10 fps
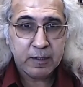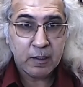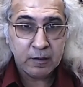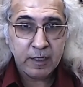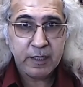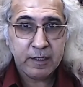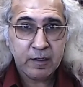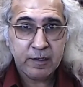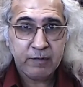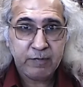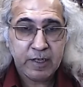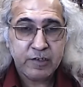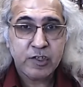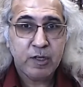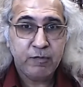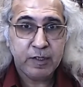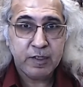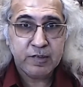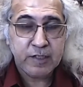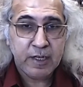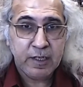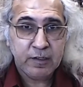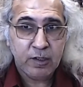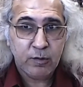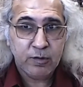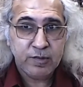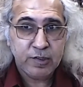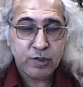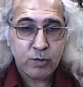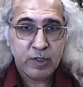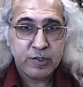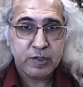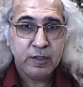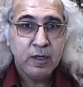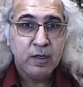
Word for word: a critical reflection of understanding their own situation,